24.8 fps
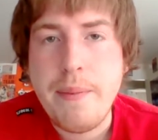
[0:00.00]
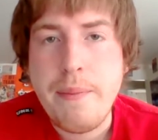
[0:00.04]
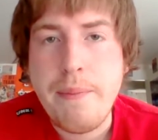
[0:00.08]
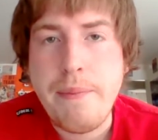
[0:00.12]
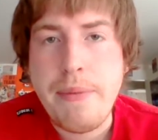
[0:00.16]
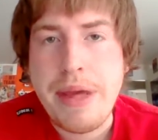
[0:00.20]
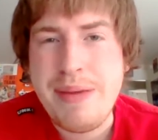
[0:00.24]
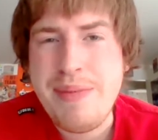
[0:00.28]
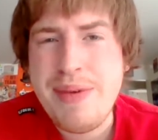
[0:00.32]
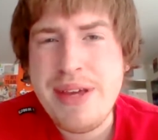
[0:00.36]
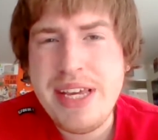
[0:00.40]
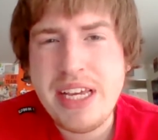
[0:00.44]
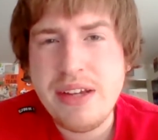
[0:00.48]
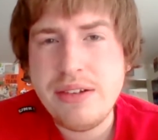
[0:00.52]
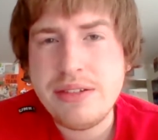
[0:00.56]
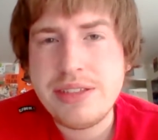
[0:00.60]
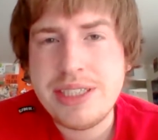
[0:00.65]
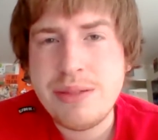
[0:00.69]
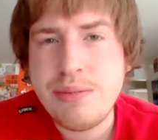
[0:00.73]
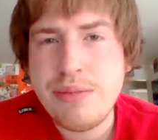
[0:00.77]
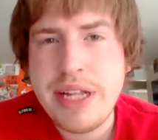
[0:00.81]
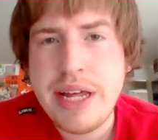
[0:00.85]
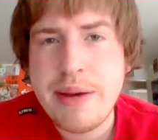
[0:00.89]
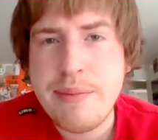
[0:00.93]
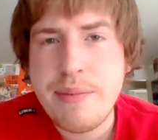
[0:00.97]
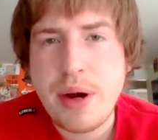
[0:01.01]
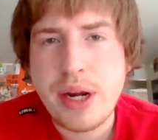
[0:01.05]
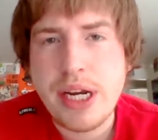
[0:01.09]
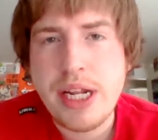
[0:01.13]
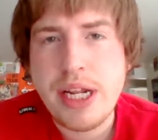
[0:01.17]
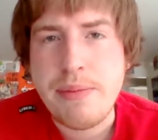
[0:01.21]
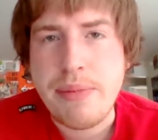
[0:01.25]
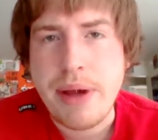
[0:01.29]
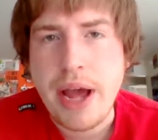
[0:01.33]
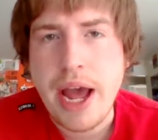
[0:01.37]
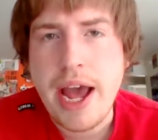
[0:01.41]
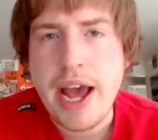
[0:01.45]
maybe give some of that
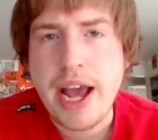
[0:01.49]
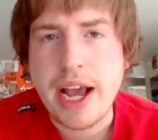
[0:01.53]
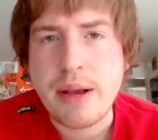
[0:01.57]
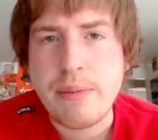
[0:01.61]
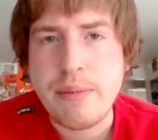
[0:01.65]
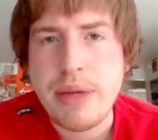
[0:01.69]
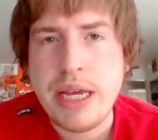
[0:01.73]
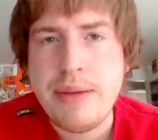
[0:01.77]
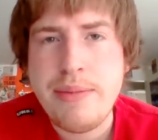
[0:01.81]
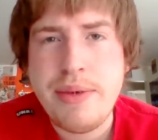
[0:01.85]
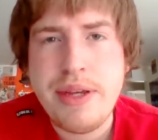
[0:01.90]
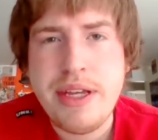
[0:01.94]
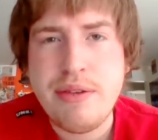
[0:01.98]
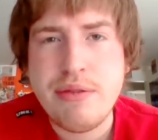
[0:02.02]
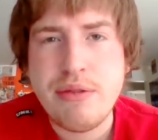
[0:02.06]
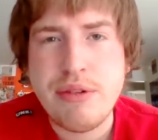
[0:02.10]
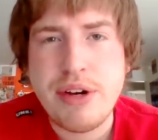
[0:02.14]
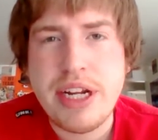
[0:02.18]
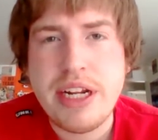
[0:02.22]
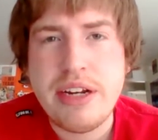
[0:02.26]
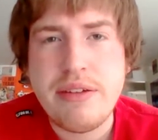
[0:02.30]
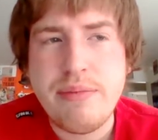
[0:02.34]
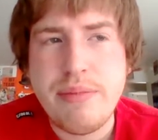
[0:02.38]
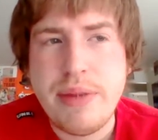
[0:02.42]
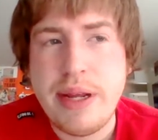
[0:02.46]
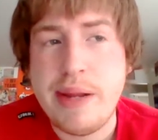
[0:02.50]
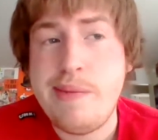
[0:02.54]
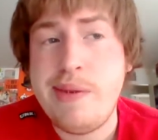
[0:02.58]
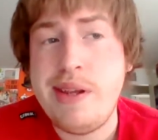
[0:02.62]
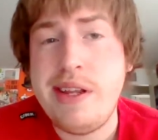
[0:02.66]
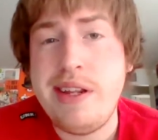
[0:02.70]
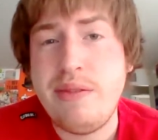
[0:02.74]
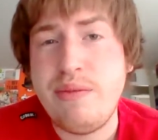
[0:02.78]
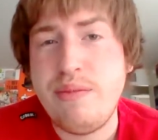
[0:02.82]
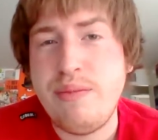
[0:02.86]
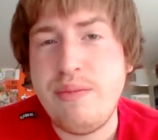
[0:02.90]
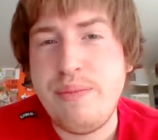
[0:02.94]
money back.
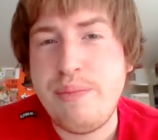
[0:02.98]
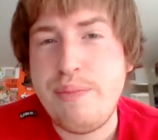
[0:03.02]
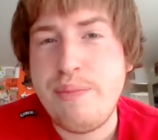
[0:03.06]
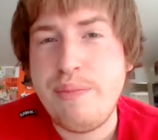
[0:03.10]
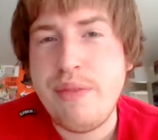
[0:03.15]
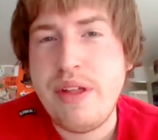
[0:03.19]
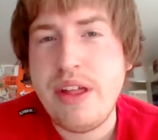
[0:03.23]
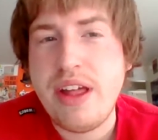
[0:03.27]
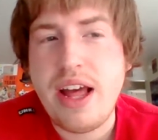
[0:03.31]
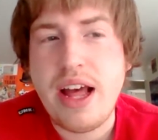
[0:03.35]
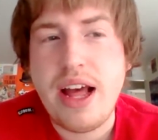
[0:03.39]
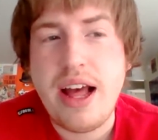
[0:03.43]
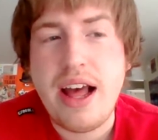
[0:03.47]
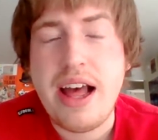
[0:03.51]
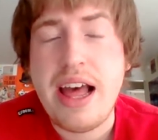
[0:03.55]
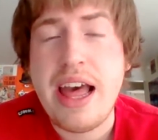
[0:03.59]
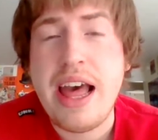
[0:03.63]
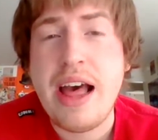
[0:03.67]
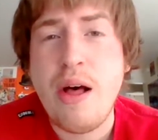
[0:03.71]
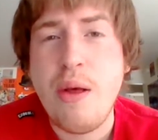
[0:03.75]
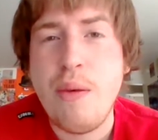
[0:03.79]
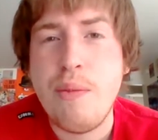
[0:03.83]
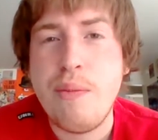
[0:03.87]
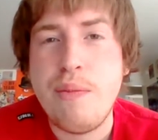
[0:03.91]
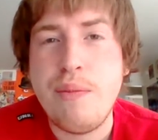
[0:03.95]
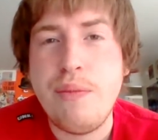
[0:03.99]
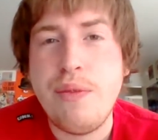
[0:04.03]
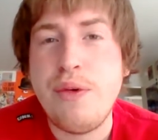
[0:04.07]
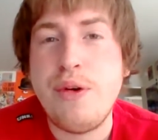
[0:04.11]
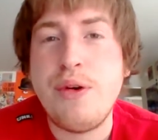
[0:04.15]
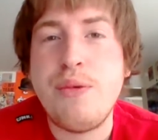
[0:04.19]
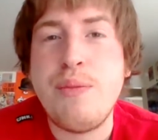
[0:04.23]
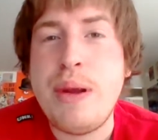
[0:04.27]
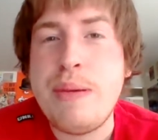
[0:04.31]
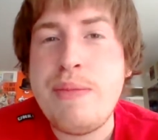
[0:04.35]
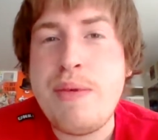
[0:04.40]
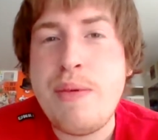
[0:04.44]
Maybe help,
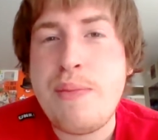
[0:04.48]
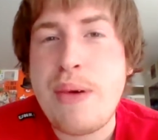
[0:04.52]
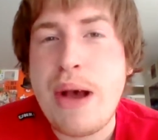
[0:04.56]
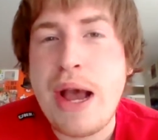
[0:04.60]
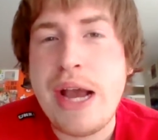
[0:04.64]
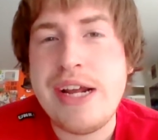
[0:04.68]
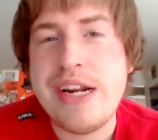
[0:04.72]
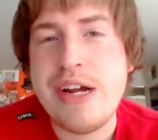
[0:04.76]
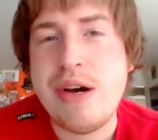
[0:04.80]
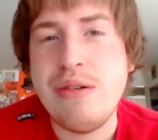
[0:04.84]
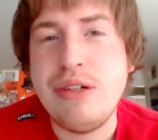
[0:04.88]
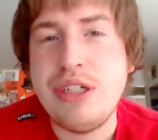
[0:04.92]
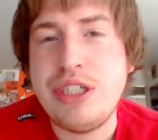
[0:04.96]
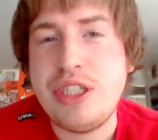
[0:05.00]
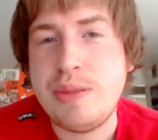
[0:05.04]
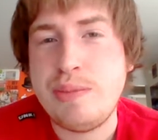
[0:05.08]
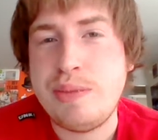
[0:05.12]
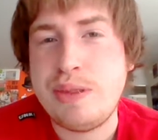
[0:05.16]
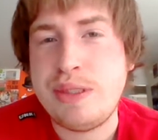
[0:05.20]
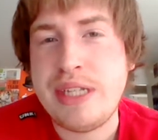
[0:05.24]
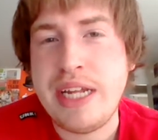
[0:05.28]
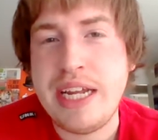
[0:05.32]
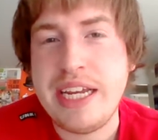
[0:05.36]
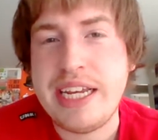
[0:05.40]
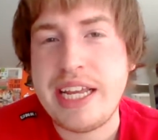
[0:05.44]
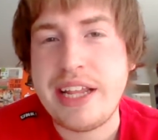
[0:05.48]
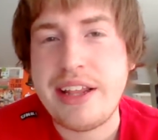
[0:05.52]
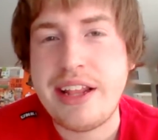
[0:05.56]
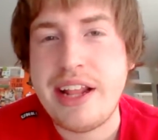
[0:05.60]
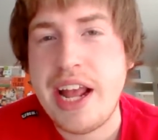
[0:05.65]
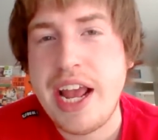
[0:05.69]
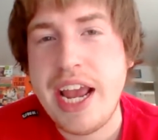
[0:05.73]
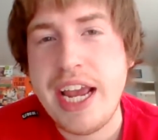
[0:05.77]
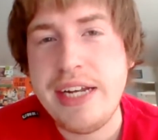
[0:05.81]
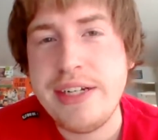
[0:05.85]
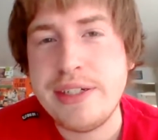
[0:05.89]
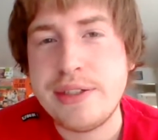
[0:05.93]
or maybe buy an ownership stake in
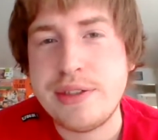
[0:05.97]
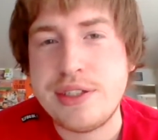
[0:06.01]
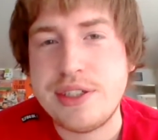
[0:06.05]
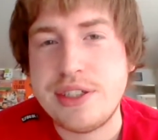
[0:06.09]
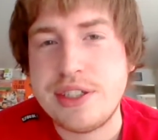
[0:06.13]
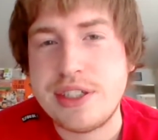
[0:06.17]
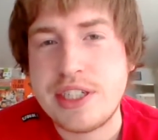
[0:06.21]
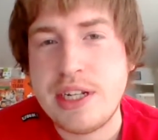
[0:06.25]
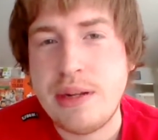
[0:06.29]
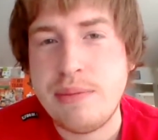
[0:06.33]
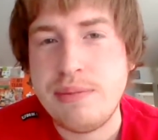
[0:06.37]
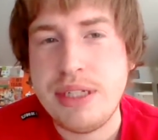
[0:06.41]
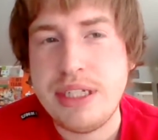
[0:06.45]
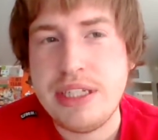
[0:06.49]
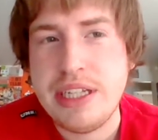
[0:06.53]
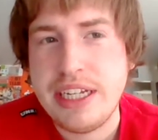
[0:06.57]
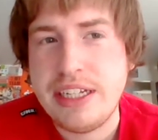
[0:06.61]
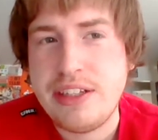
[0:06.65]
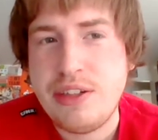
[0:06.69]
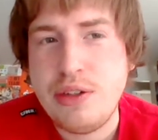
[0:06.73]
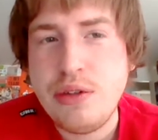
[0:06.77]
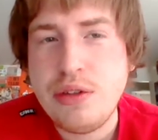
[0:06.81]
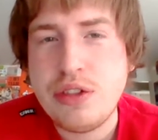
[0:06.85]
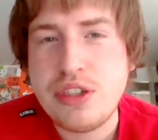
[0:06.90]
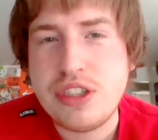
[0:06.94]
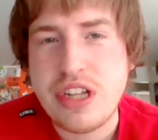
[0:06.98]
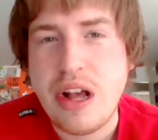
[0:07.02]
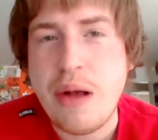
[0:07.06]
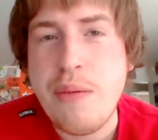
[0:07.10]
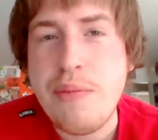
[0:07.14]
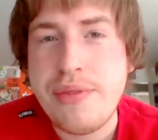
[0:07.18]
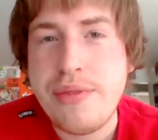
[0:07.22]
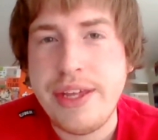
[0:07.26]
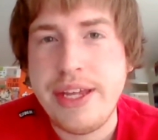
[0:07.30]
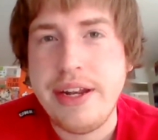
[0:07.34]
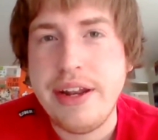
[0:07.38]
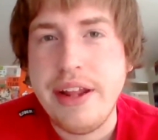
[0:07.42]
the Angels or something. Like, do
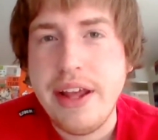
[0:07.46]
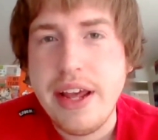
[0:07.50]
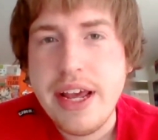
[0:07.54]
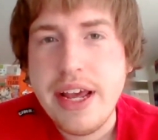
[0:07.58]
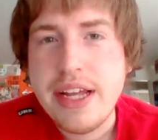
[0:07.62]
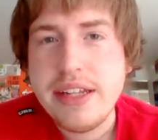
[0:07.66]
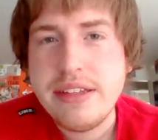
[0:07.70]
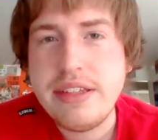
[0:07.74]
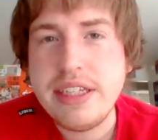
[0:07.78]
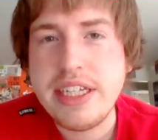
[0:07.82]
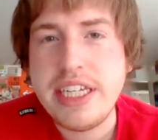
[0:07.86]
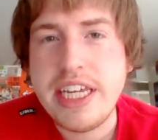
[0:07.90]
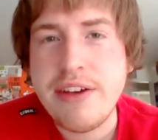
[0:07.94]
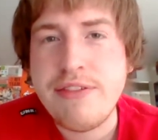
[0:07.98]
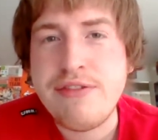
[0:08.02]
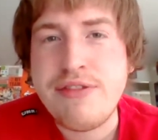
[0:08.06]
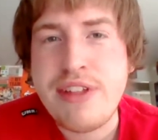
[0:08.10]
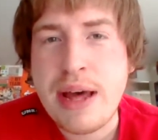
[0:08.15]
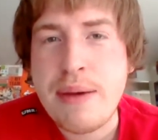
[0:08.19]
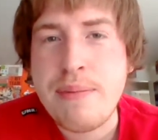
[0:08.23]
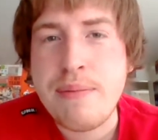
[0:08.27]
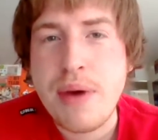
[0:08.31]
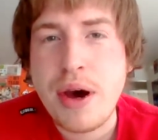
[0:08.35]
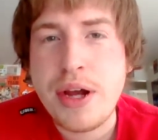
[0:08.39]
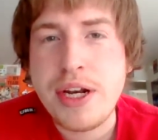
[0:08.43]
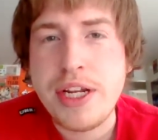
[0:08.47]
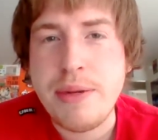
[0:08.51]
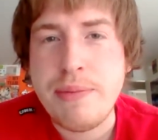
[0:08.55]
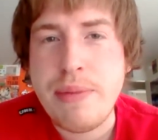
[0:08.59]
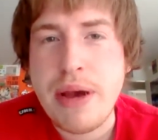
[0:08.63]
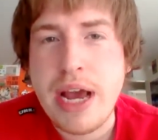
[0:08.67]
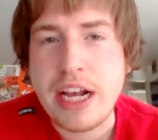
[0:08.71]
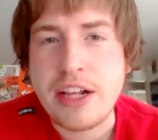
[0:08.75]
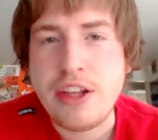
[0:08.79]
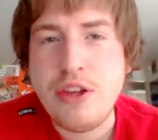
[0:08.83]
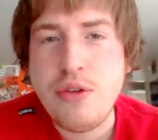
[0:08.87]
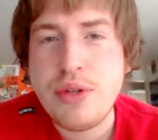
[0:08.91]
something to give that money
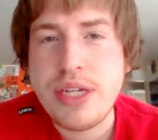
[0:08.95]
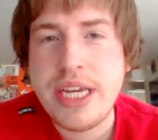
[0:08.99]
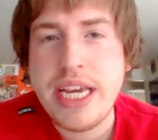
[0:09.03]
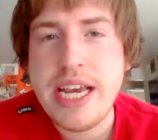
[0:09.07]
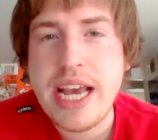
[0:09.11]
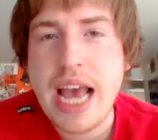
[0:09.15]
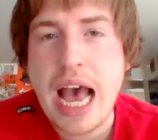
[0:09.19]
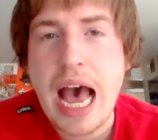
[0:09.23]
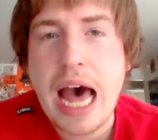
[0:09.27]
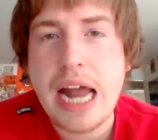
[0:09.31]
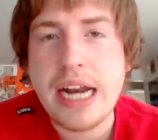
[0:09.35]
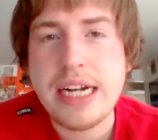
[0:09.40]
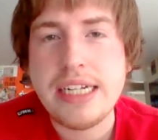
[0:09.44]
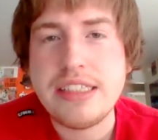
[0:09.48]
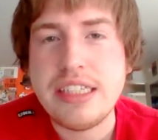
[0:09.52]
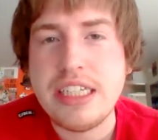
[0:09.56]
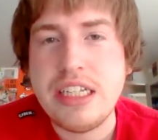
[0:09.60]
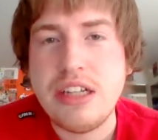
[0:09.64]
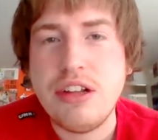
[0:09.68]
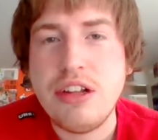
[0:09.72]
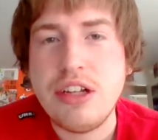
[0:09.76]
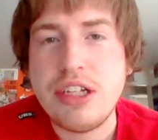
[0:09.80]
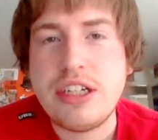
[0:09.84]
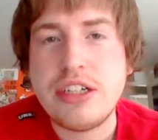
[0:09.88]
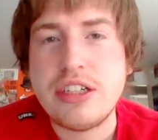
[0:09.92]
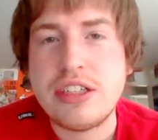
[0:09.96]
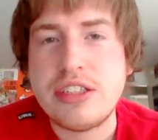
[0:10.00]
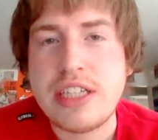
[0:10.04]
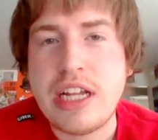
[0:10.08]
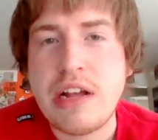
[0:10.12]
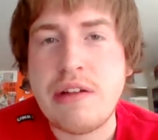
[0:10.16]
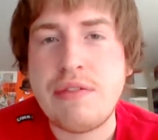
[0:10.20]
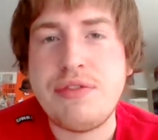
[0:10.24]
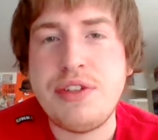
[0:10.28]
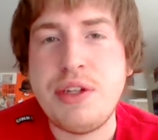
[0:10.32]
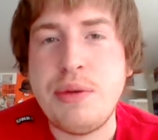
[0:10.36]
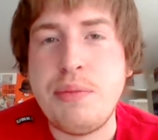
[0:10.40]
back. You can't honestly look
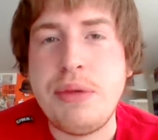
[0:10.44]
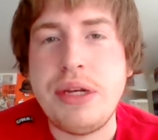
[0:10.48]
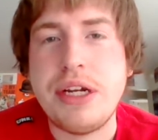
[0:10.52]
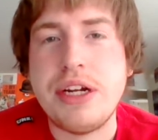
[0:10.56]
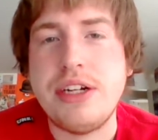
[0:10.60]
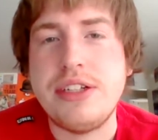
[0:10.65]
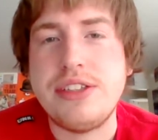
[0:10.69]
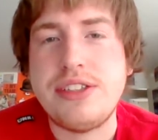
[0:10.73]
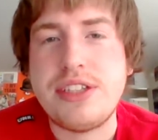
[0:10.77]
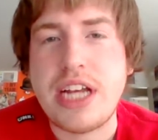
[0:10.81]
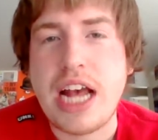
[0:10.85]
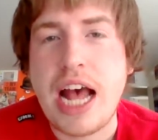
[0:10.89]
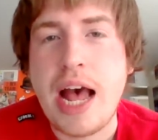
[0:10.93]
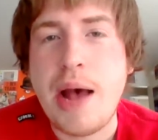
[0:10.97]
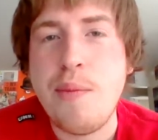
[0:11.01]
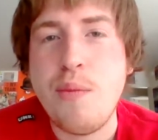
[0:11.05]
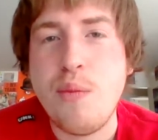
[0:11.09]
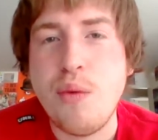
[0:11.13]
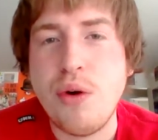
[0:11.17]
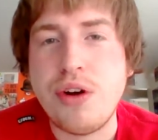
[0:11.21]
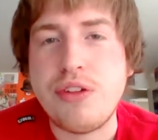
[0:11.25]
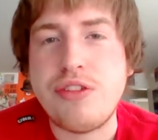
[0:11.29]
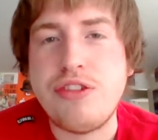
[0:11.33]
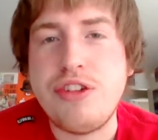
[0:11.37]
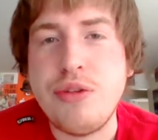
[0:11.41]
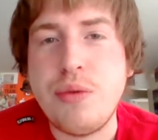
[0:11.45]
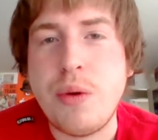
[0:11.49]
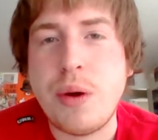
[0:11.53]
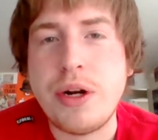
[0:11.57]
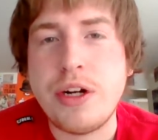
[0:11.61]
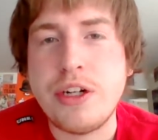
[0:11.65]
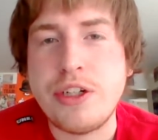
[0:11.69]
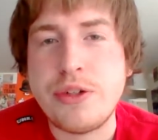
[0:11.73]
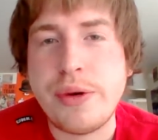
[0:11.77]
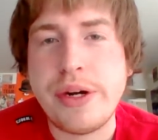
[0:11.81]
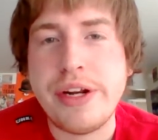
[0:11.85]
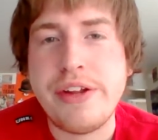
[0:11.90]
yourself in the mirror and say, I'm worth
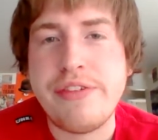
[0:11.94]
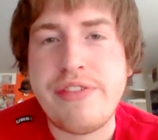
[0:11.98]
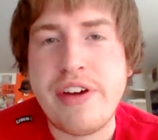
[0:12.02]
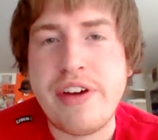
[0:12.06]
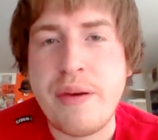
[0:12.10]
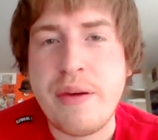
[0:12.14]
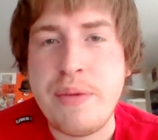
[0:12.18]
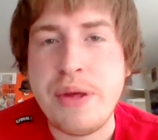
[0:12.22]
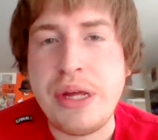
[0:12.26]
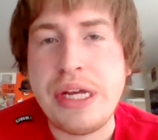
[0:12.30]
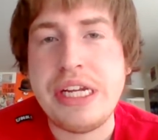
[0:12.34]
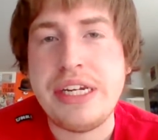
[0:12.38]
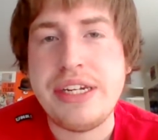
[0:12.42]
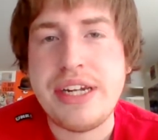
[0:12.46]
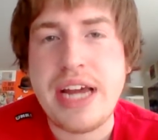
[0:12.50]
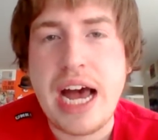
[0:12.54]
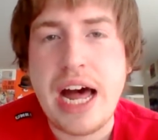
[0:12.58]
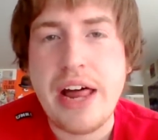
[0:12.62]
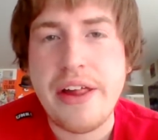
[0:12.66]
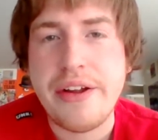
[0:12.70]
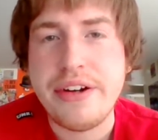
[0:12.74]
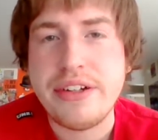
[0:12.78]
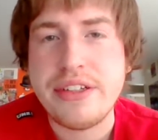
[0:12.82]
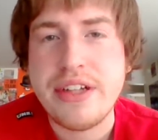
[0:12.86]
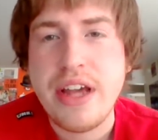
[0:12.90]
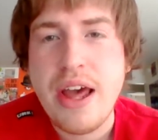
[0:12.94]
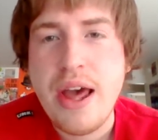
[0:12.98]
$225 million